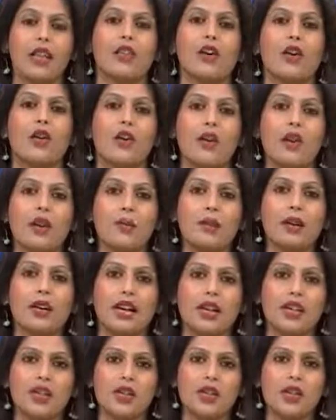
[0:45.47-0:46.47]
The home
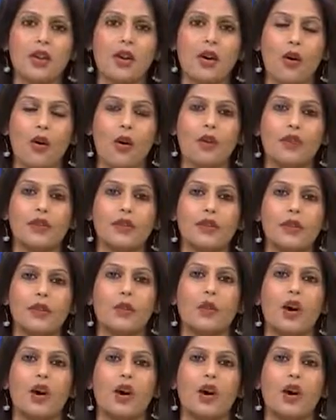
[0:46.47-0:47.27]
country of the